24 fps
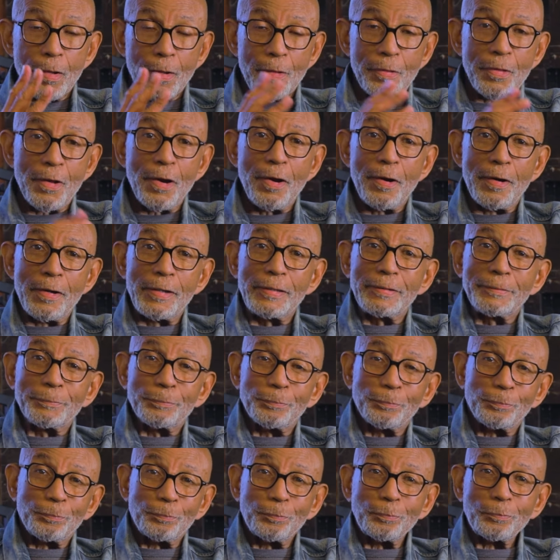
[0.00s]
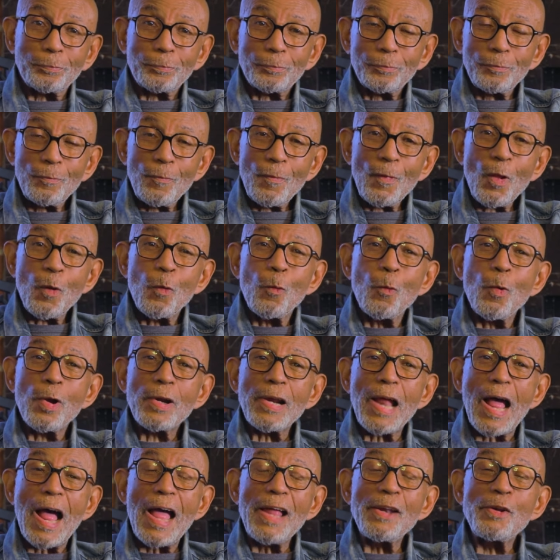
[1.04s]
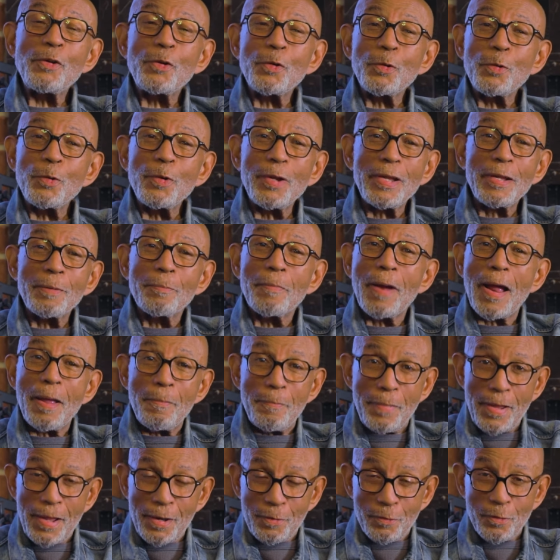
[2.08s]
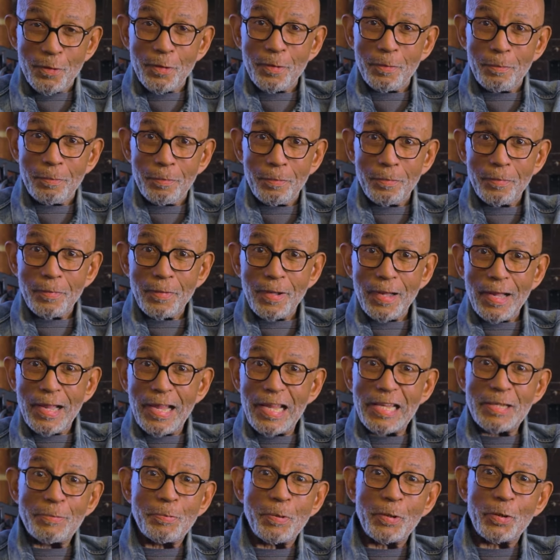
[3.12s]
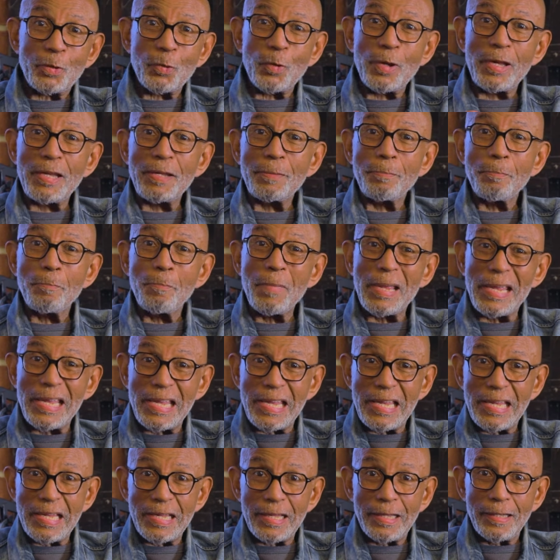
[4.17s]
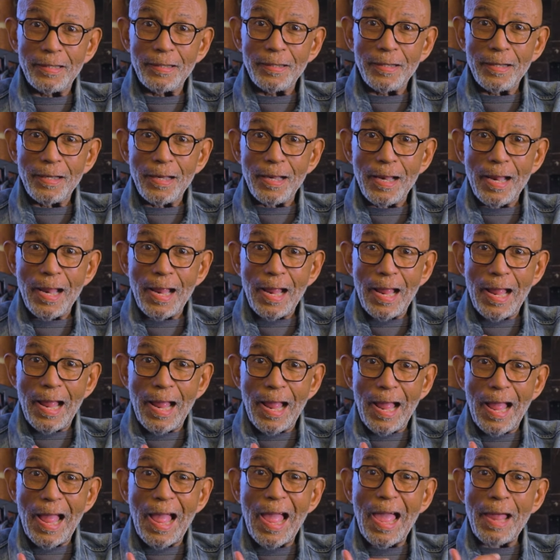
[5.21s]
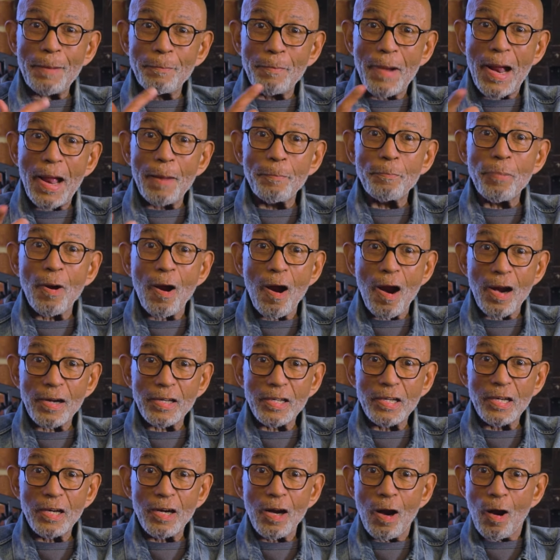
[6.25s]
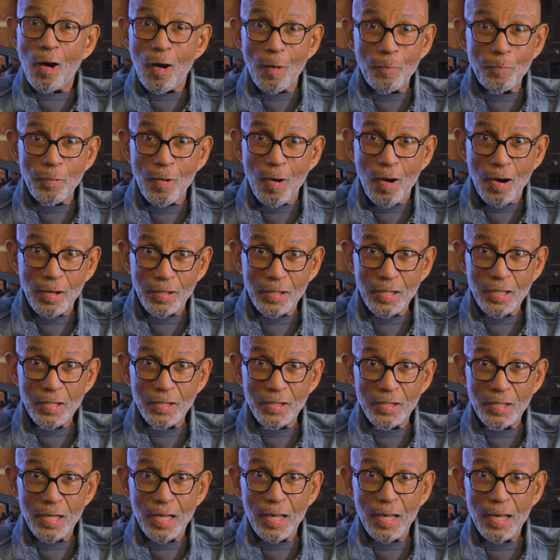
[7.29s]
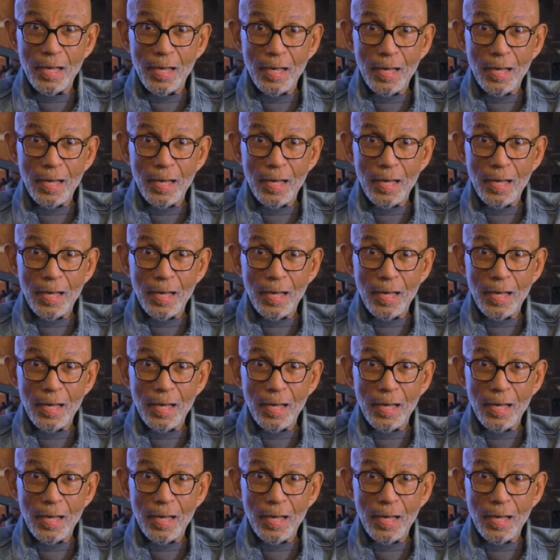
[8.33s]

Third, what I do in my bedroom is between me and my partner or partners